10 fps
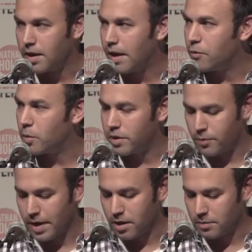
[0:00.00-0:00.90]
Everyone
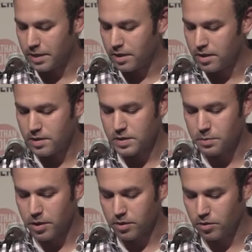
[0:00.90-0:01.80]
around me
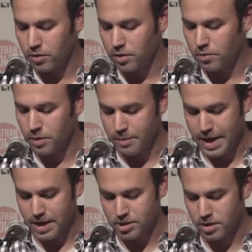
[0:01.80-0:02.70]
sparkled with
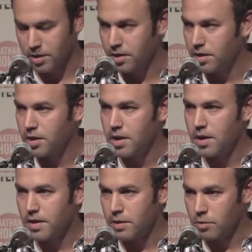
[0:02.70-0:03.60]
passion.
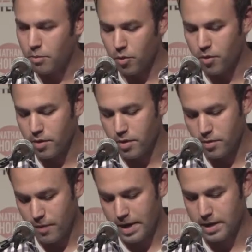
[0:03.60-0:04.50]
They were born
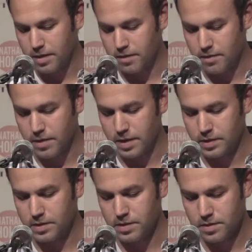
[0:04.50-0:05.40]
ready for
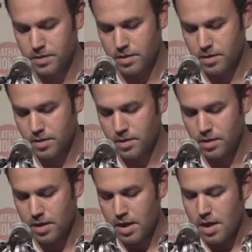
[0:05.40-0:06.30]
this.
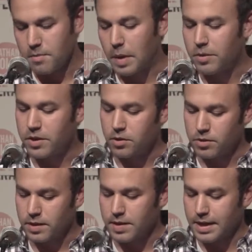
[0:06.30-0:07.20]
Maybe the
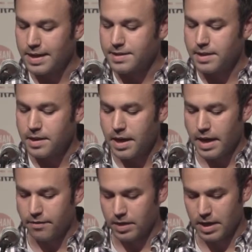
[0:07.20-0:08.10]
only thing I did
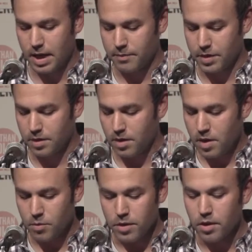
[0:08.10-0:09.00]
have in common
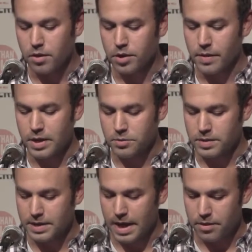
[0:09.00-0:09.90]
with all the
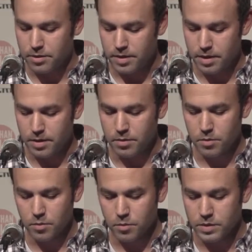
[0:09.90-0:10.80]
graduates gathered there
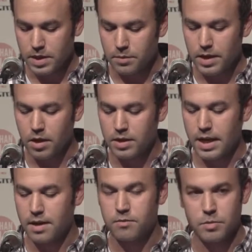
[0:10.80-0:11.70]
was that we all
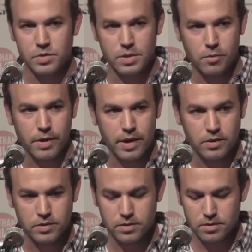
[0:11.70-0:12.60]
came from somewhere
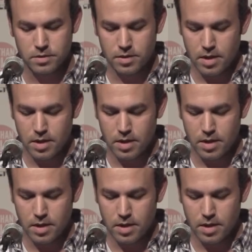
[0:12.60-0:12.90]
else.